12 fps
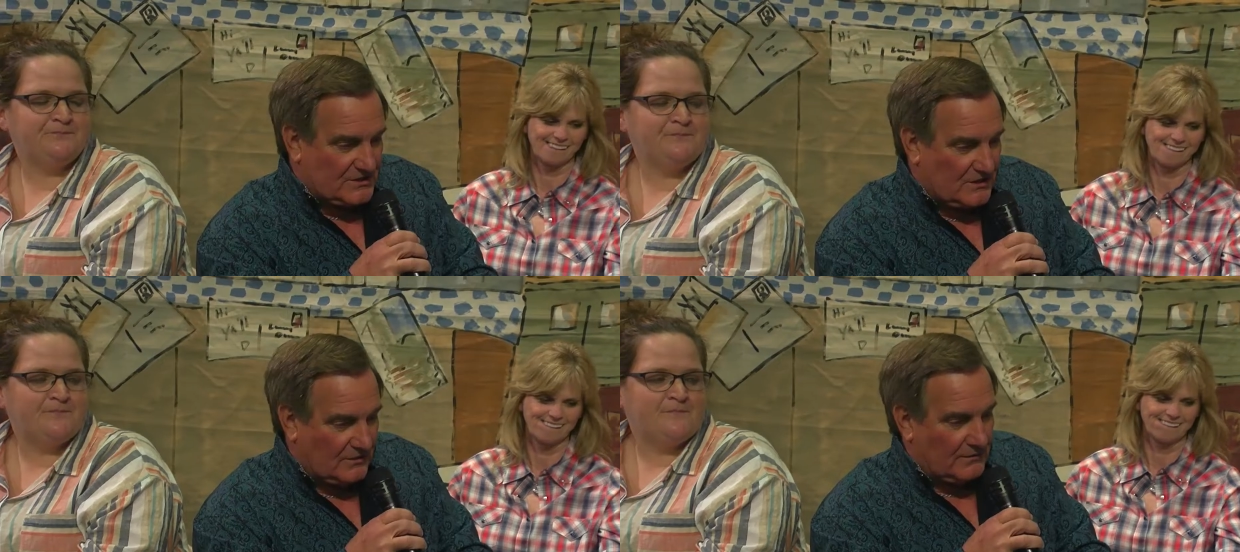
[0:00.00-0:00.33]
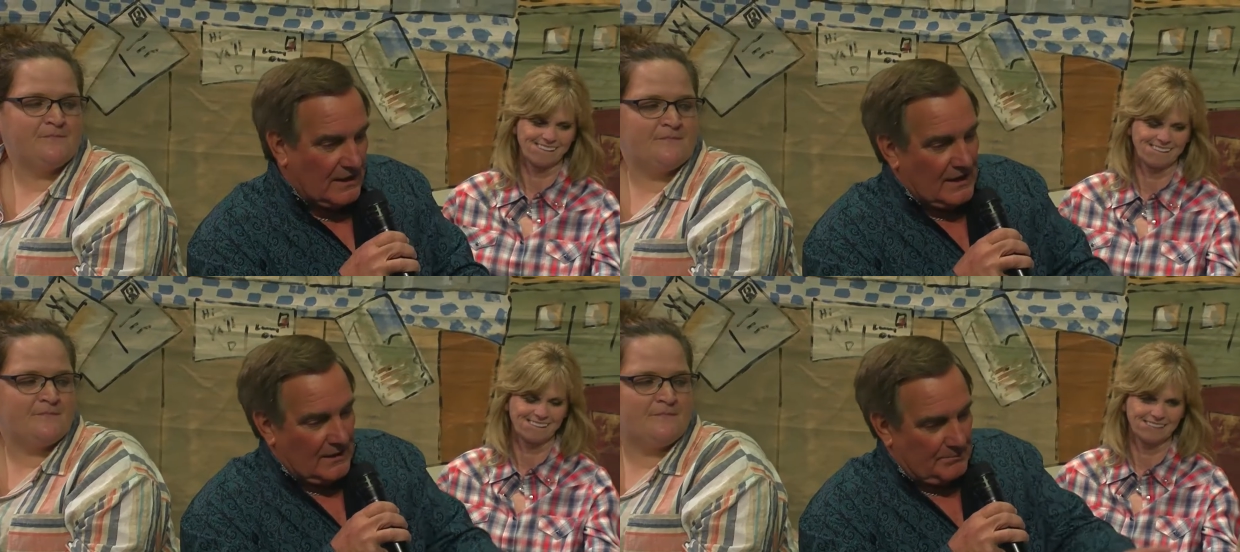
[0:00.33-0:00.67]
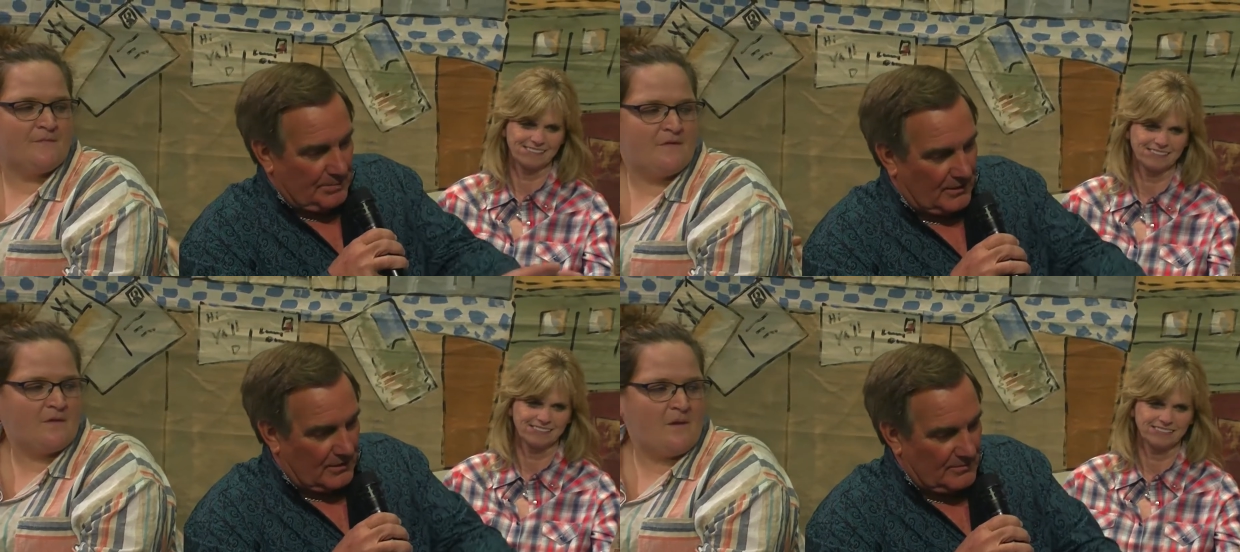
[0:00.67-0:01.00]
Speaker 1: you know,
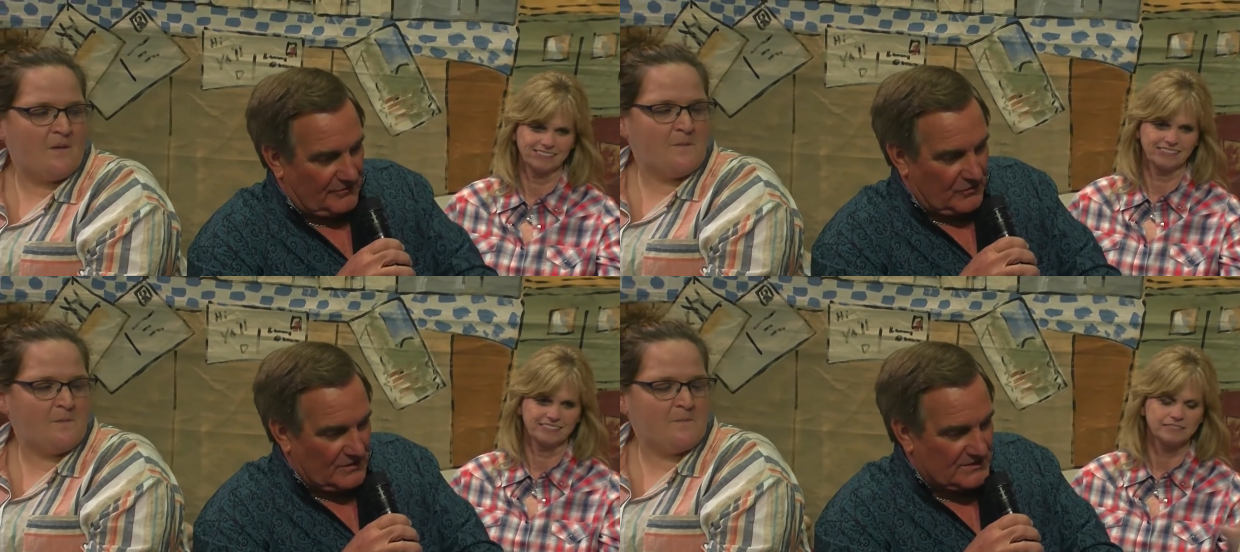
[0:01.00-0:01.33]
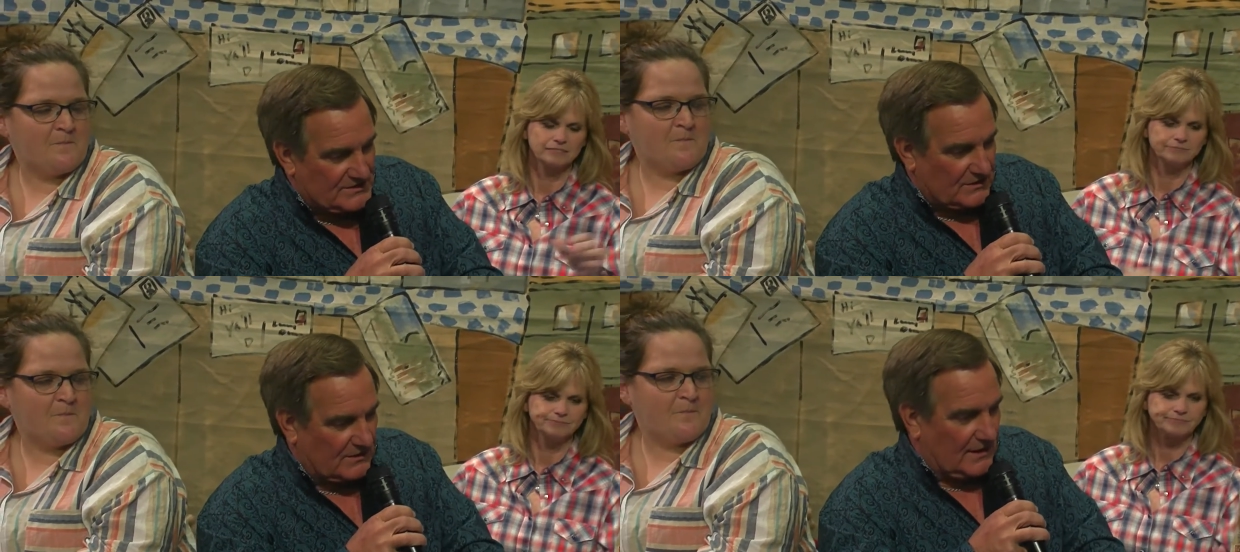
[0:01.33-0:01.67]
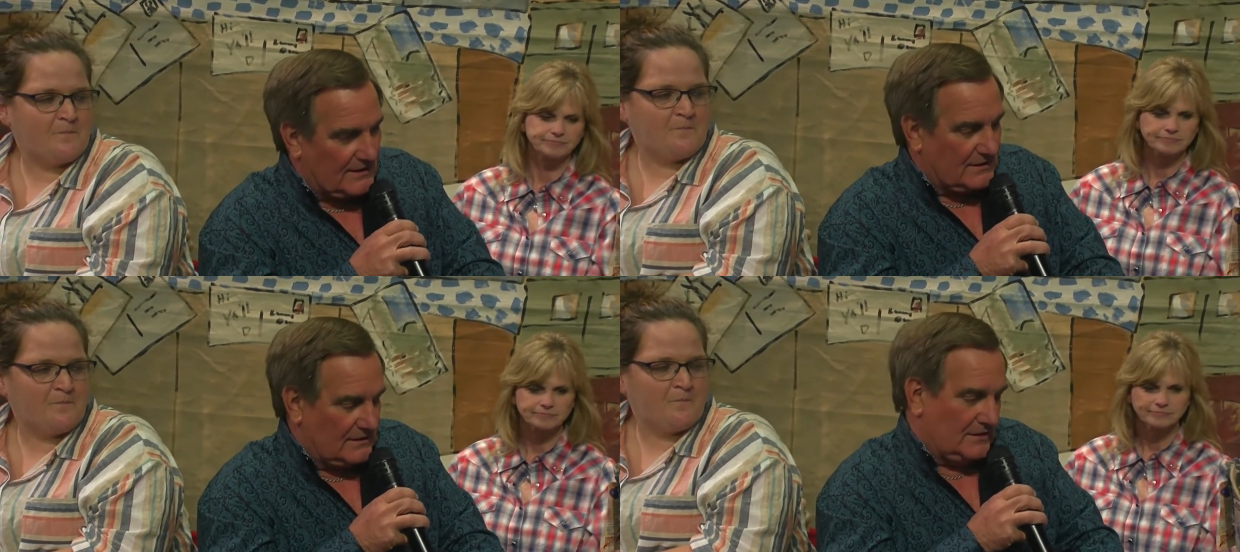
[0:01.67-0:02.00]
Paul, before you
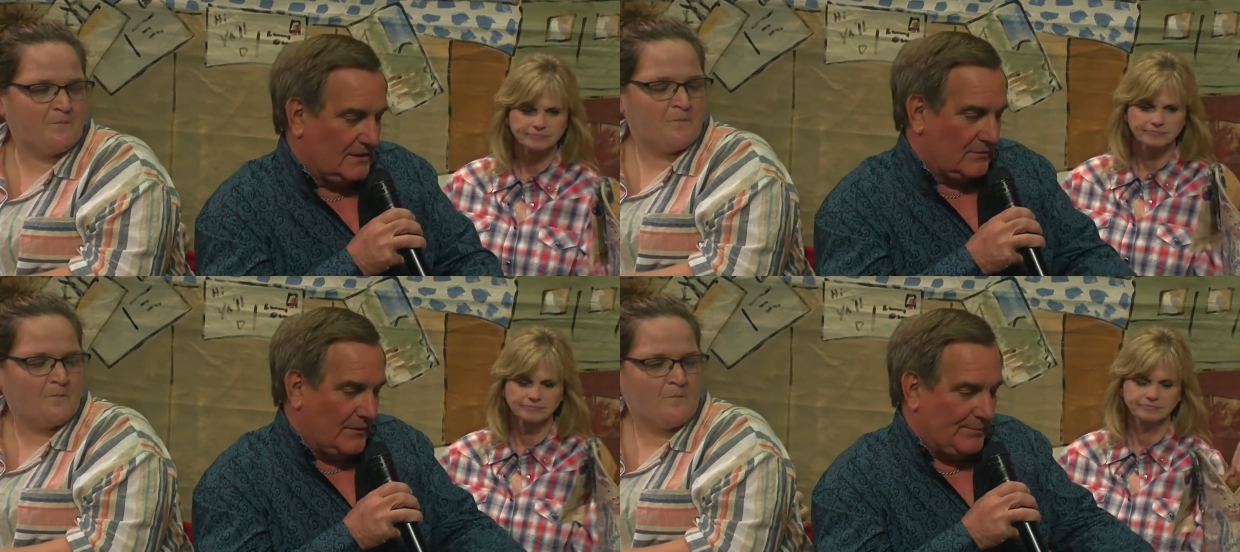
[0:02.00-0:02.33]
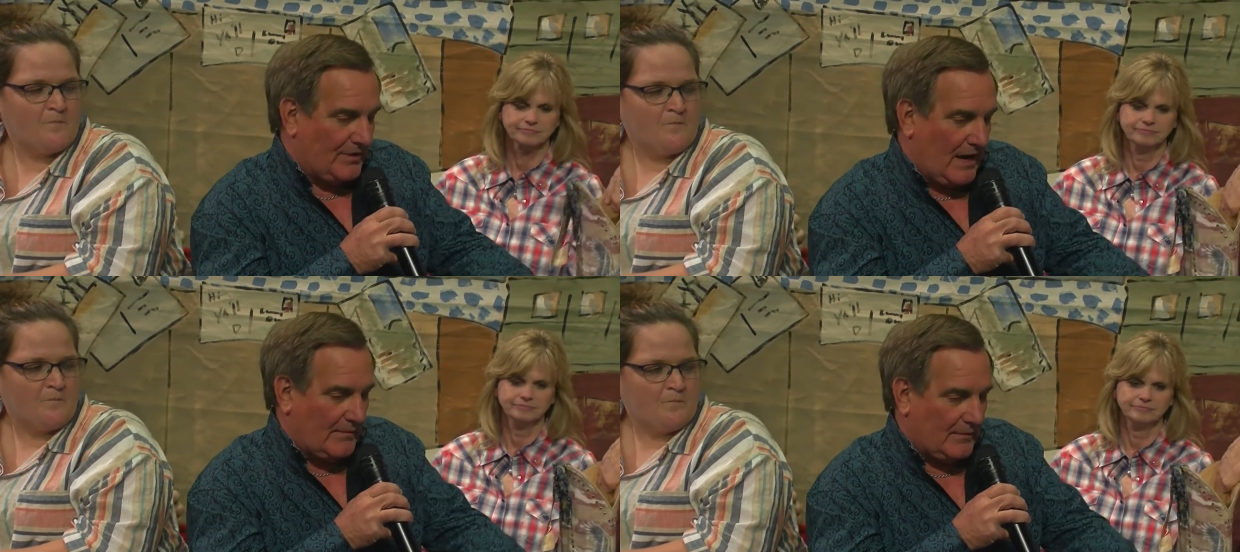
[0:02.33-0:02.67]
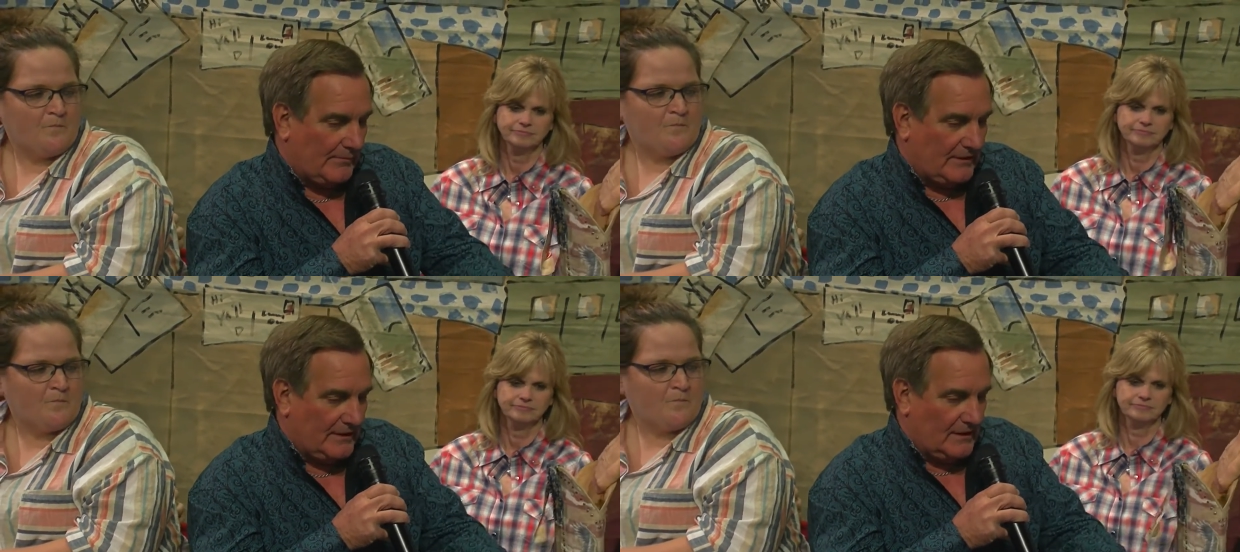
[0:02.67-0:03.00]
start, we
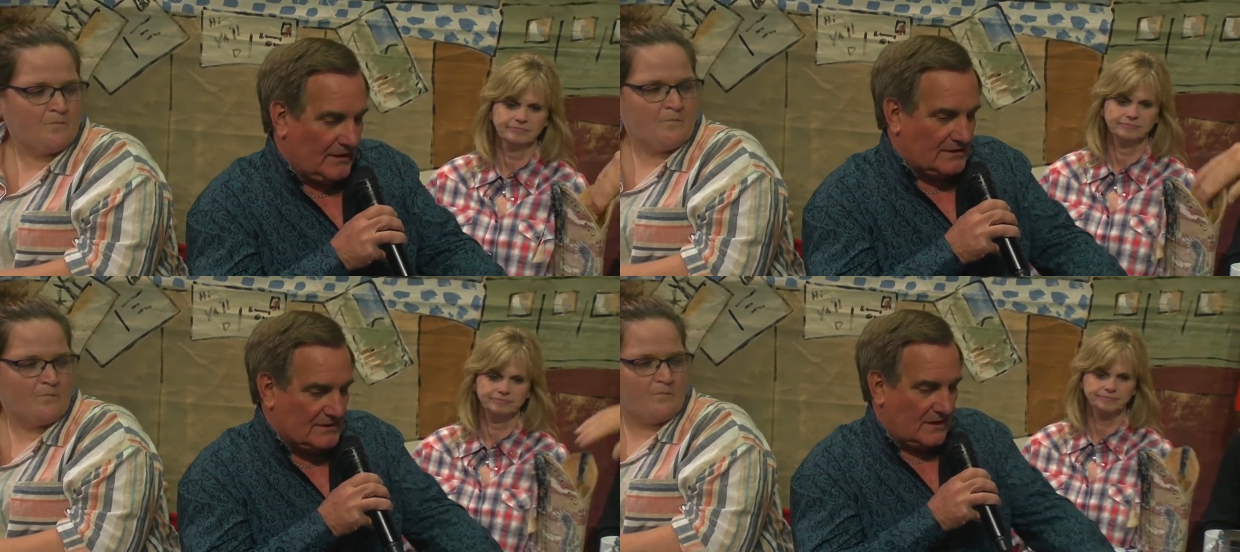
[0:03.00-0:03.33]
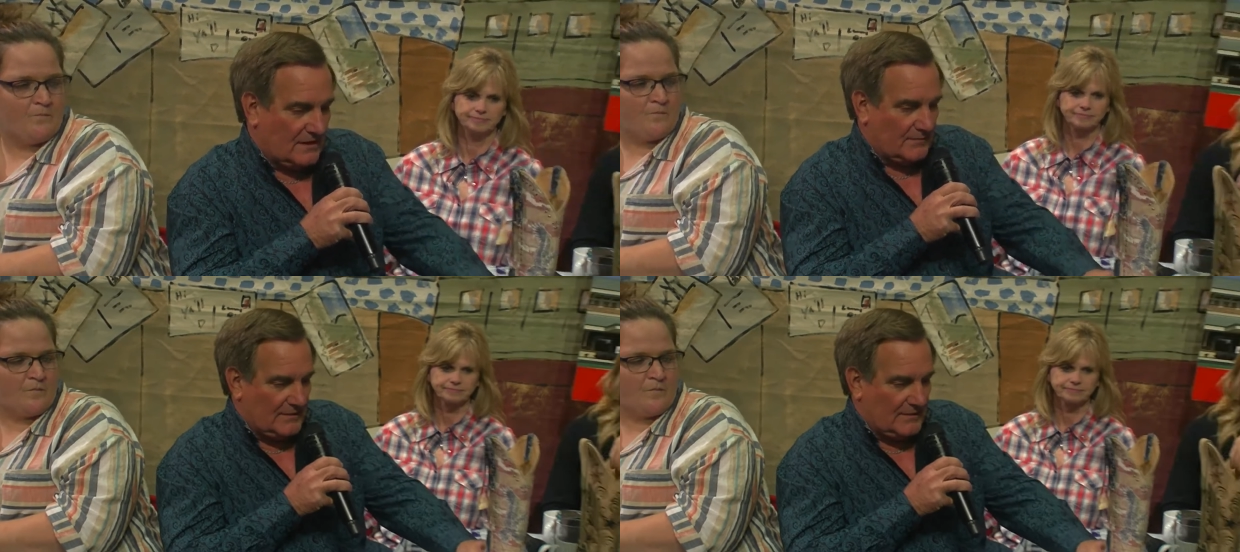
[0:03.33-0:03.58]
probably ought to talk